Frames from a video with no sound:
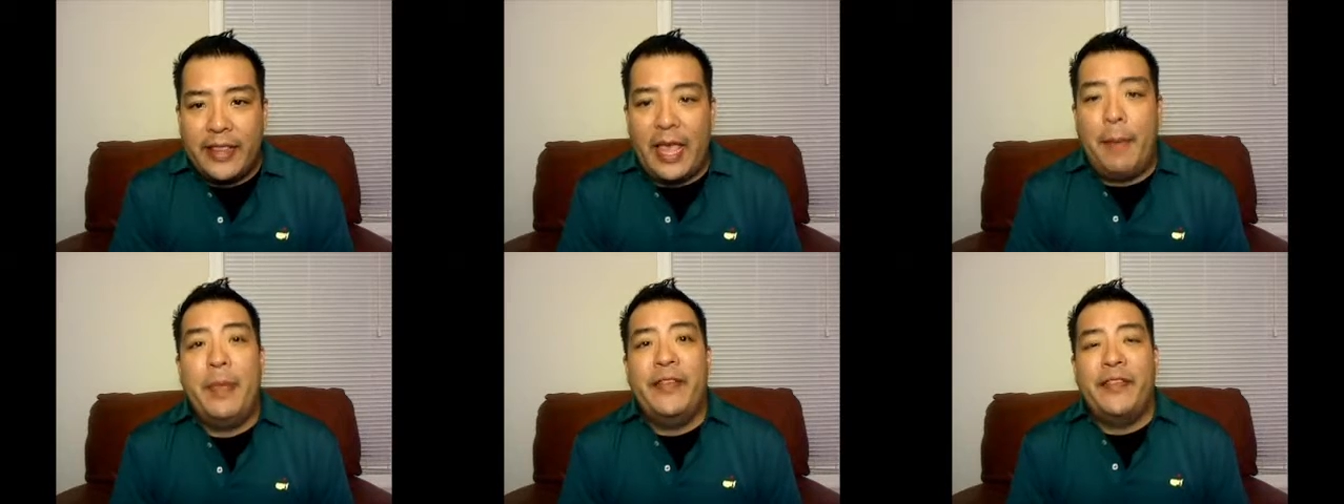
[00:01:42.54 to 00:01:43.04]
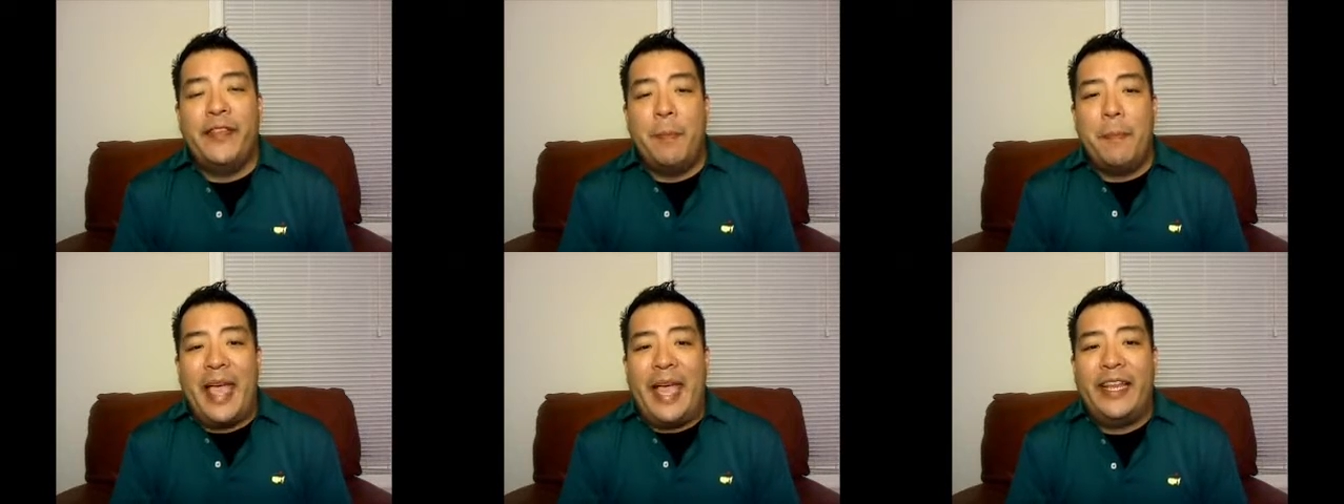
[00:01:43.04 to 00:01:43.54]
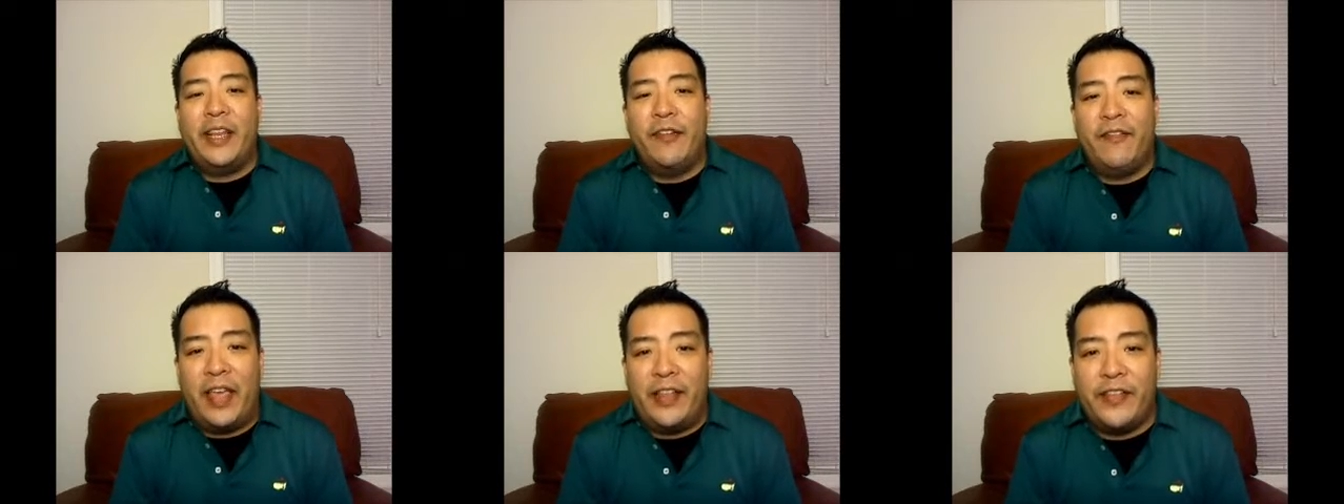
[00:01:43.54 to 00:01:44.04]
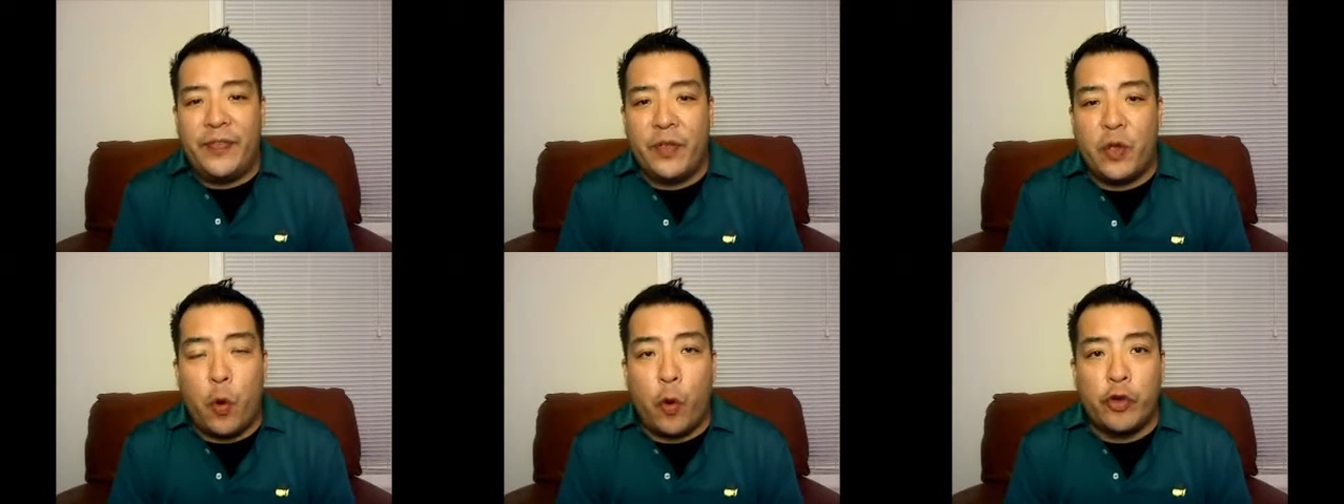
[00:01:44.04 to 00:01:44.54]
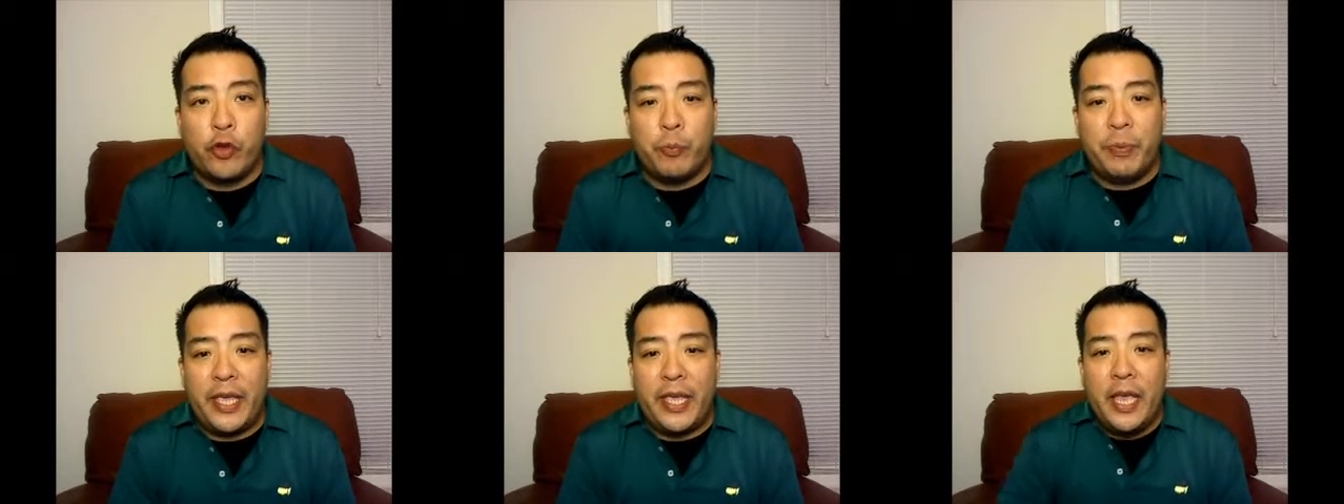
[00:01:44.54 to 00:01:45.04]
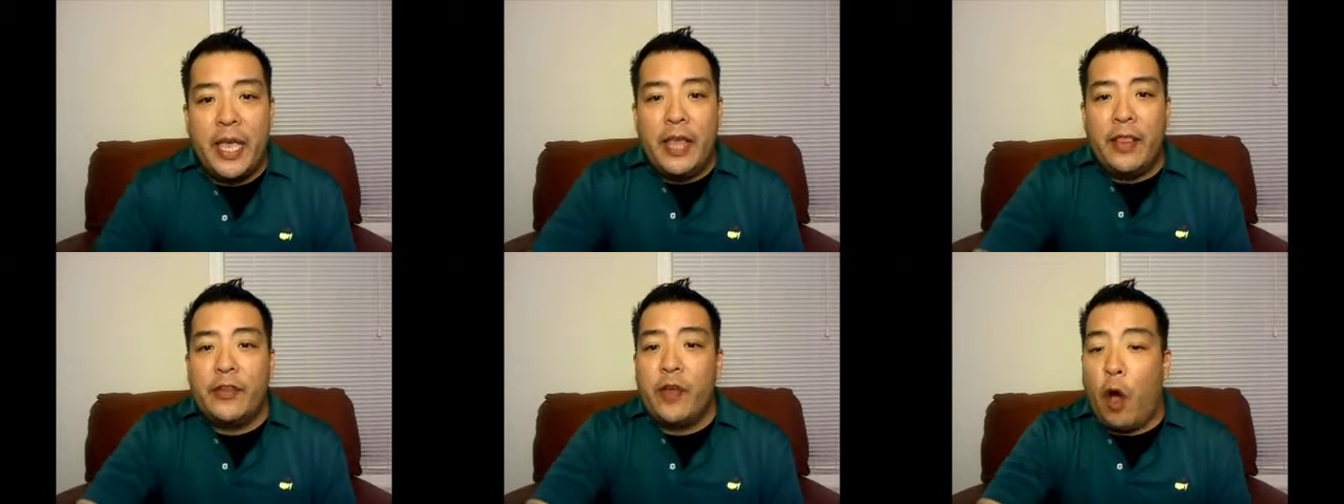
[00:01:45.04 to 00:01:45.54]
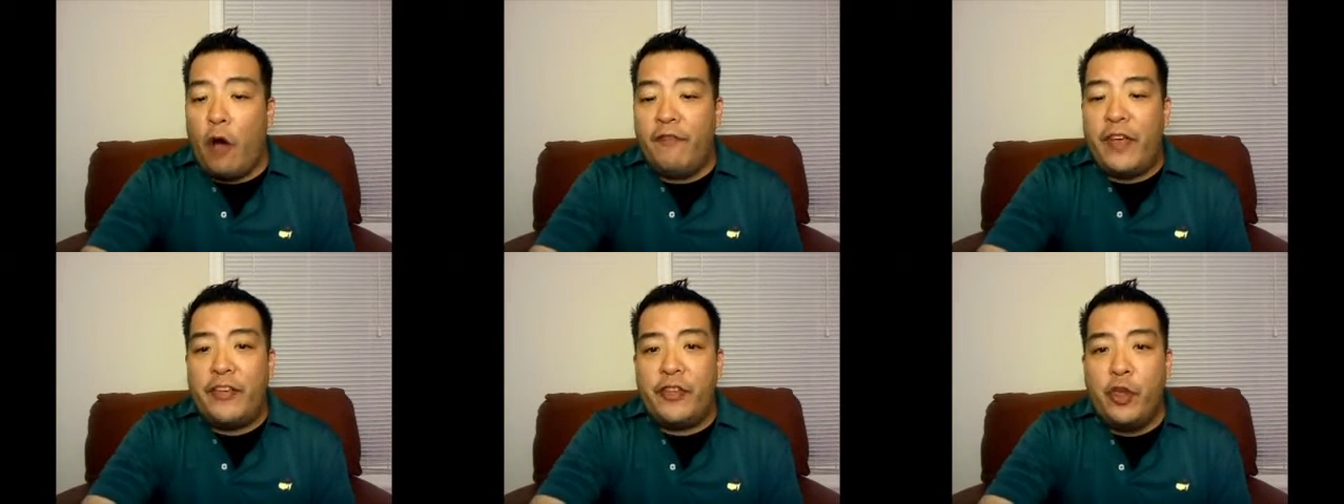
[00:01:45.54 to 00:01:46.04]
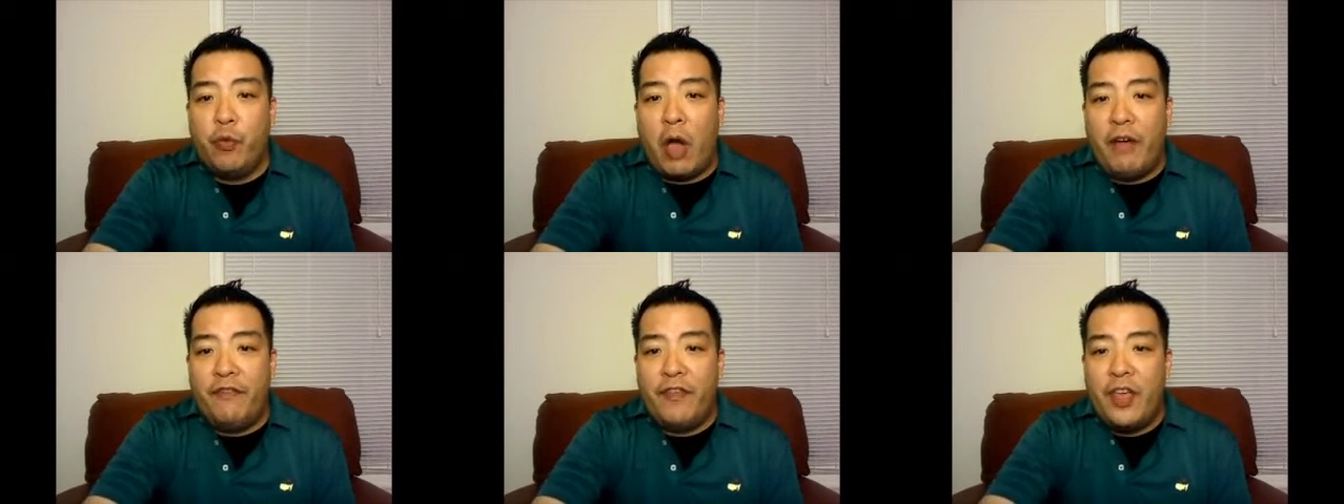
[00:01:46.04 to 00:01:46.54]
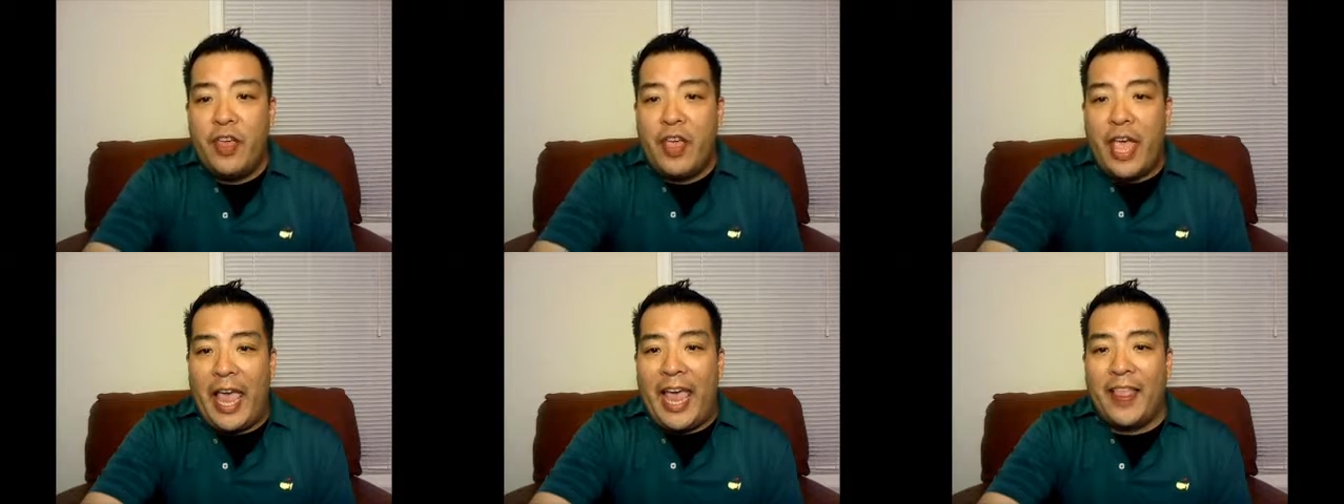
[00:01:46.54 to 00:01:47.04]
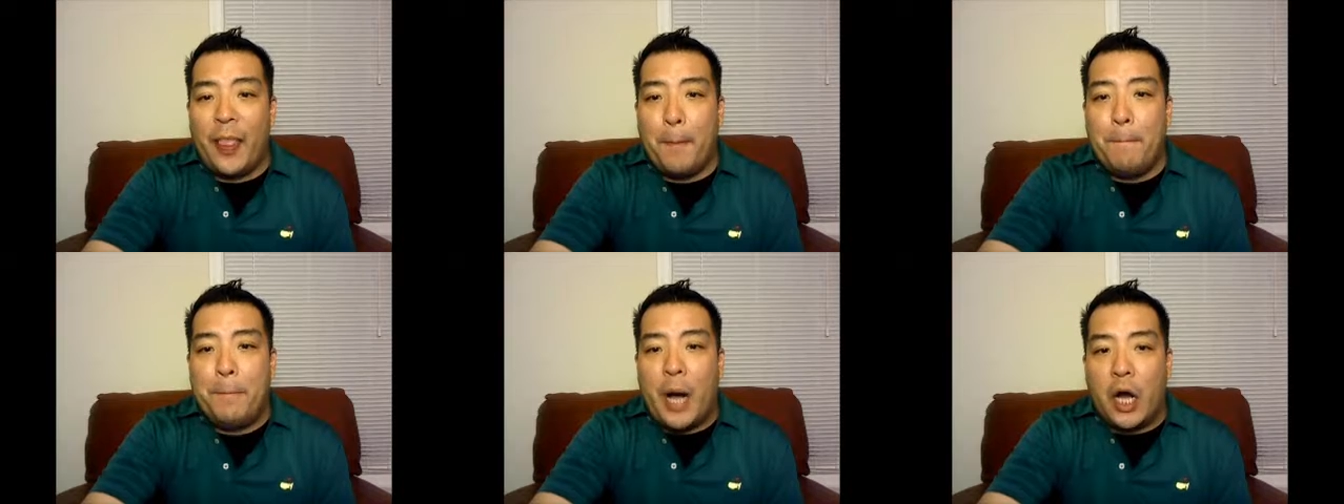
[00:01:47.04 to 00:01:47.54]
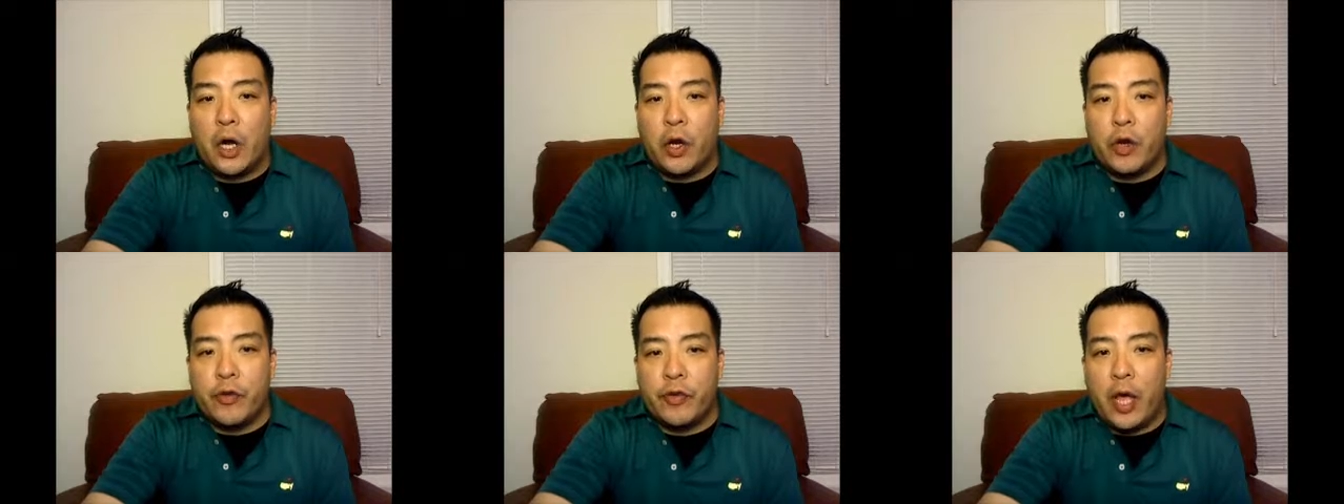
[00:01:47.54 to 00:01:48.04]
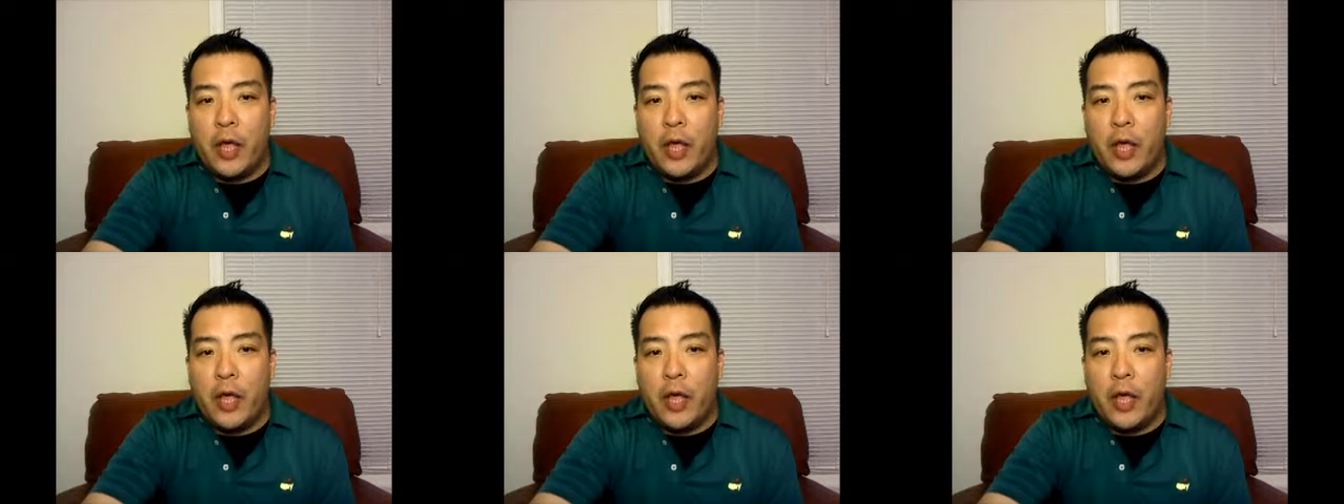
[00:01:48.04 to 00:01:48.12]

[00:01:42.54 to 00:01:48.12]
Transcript: That means the main defense of the course will be the tall fescue rough and the bunkers.